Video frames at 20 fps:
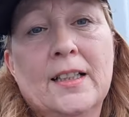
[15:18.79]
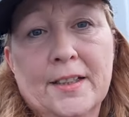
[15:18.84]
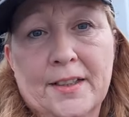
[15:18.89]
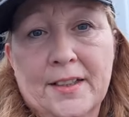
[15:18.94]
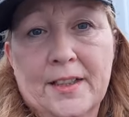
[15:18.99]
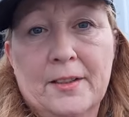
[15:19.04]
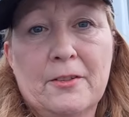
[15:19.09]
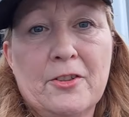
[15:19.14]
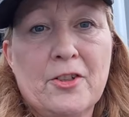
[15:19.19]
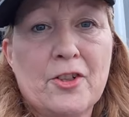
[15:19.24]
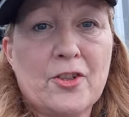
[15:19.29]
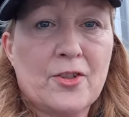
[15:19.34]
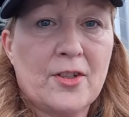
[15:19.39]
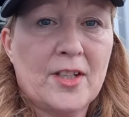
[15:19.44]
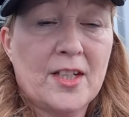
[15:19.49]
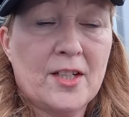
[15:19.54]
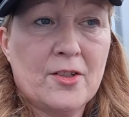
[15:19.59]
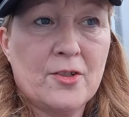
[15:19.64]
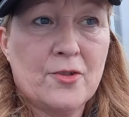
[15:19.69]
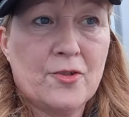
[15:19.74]
Now I just
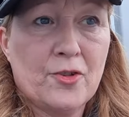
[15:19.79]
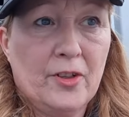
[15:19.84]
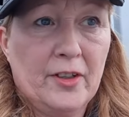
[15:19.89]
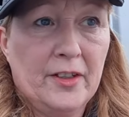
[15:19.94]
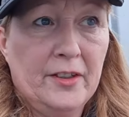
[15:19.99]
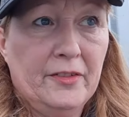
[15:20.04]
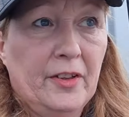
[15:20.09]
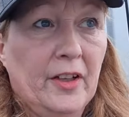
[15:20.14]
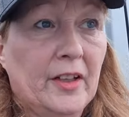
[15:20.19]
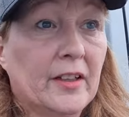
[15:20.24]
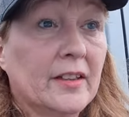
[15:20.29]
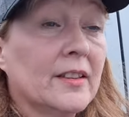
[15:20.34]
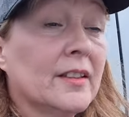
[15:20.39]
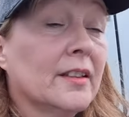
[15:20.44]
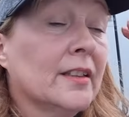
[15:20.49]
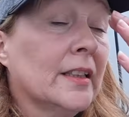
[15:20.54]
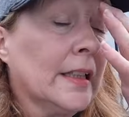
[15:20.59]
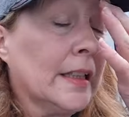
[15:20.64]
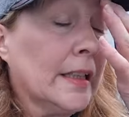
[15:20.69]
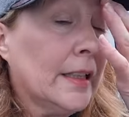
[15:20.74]
need to drive.
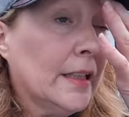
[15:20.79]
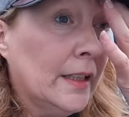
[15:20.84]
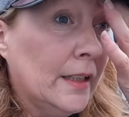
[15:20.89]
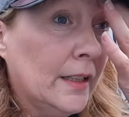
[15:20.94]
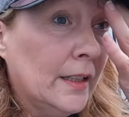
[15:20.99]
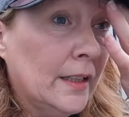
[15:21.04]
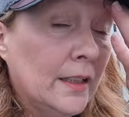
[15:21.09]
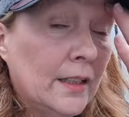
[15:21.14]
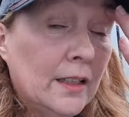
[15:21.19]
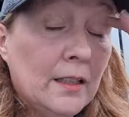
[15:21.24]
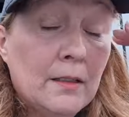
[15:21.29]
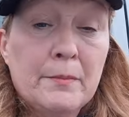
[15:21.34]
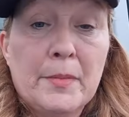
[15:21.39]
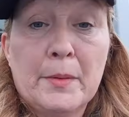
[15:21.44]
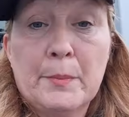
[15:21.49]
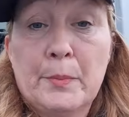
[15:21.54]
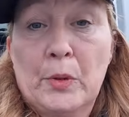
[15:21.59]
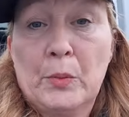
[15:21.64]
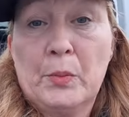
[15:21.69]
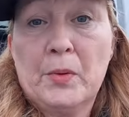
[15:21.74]
A
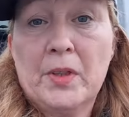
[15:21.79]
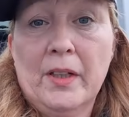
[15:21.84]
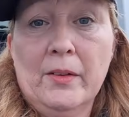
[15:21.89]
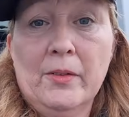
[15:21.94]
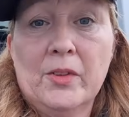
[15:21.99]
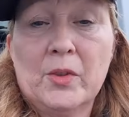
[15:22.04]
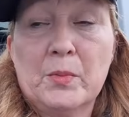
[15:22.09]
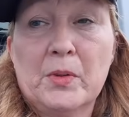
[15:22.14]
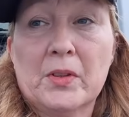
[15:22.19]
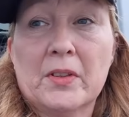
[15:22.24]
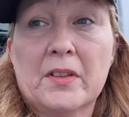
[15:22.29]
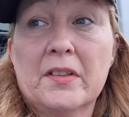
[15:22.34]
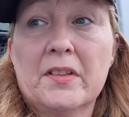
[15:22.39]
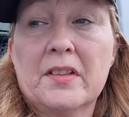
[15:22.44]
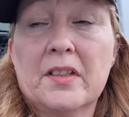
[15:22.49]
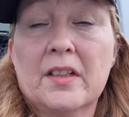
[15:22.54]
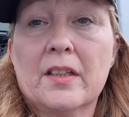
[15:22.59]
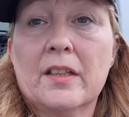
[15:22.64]
bit pooped out, to be honest.